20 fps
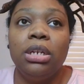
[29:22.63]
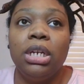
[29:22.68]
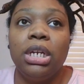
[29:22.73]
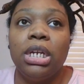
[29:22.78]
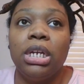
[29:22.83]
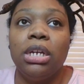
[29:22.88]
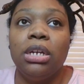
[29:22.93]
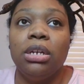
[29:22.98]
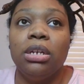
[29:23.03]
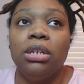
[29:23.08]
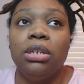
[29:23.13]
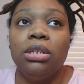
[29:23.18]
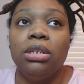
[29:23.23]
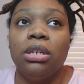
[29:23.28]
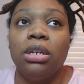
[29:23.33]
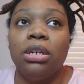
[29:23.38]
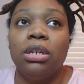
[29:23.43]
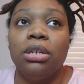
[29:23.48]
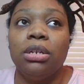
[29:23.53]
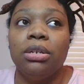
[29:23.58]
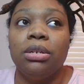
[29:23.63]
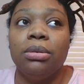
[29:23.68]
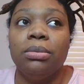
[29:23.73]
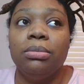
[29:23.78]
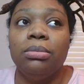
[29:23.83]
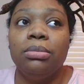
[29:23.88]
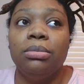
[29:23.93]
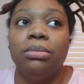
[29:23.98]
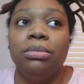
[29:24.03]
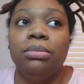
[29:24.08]
And
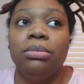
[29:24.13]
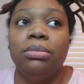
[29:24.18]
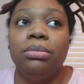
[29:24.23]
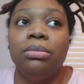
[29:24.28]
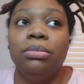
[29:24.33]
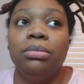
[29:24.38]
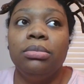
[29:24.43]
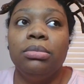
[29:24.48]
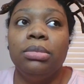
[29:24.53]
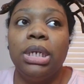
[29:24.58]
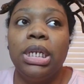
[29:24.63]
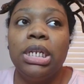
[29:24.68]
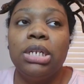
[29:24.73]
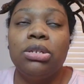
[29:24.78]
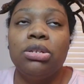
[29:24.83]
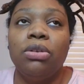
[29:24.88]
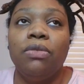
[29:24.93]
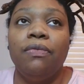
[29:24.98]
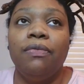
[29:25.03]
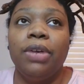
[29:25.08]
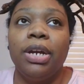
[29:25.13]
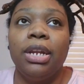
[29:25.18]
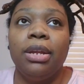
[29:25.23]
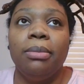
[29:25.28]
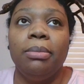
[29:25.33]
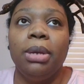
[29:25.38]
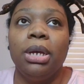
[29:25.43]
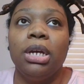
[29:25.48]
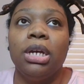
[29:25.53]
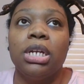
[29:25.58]
and it's so funny
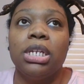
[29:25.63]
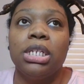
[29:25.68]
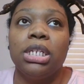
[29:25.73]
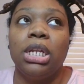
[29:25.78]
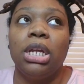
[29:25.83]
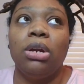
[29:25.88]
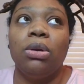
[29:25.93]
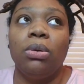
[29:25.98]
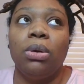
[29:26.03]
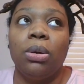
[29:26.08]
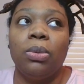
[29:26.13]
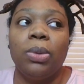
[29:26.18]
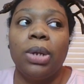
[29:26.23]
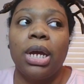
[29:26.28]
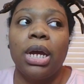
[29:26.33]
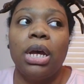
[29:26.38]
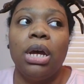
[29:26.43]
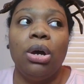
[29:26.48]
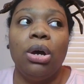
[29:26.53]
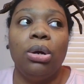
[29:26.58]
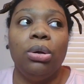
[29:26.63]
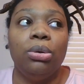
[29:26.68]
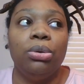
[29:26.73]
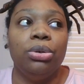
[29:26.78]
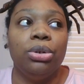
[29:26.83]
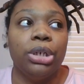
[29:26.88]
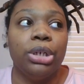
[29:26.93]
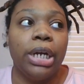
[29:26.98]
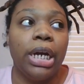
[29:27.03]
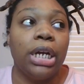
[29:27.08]
because later on I got
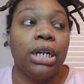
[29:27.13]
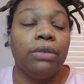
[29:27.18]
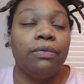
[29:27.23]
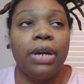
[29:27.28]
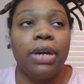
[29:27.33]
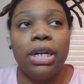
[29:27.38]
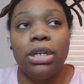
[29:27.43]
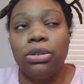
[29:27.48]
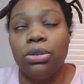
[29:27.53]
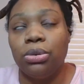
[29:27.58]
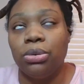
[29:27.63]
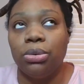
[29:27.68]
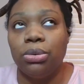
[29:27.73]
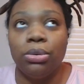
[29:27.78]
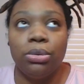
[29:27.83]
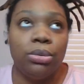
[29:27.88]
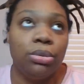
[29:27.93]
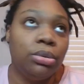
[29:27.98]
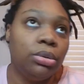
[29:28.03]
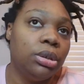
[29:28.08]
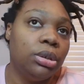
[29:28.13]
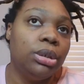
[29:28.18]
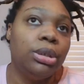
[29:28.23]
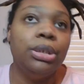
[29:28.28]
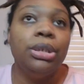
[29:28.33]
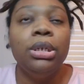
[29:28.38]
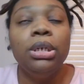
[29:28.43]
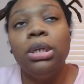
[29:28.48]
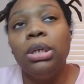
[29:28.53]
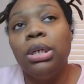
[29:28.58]
older out of high school.
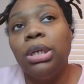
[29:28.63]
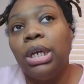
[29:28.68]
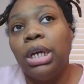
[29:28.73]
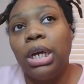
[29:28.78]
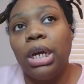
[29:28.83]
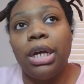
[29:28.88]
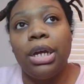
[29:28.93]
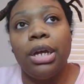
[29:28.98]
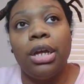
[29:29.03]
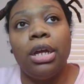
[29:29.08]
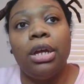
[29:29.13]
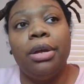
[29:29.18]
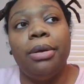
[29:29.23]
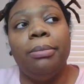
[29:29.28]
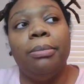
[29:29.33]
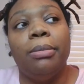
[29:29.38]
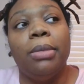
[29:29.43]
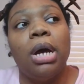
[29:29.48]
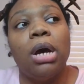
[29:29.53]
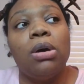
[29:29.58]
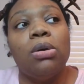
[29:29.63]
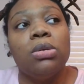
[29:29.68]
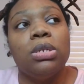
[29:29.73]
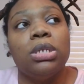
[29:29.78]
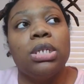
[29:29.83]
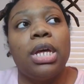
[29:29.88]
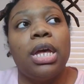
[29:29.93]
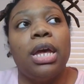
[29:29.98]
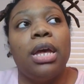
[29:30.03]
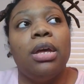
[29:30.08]
I
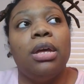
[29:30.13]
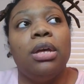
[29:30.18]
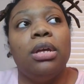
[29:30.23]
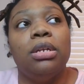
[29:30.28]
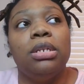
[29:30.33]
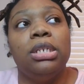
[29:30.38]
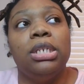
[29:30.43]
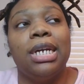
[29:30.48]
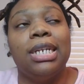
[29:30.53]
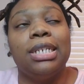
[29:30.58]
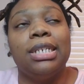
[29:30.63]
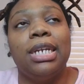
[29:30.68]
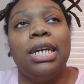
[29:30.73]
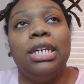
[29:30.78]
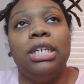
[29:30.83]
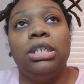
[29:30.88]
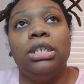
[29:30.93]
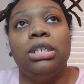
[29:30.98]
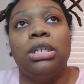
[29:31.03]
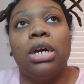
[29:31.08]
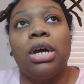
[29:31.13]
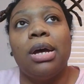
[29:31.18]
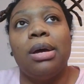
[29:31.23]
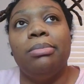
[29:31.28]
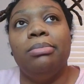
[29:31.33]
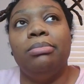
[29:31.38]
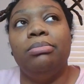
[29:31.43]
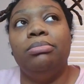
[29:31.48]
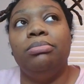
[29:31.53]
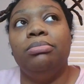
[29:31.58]
was at Dante's
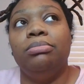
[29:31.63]
shop,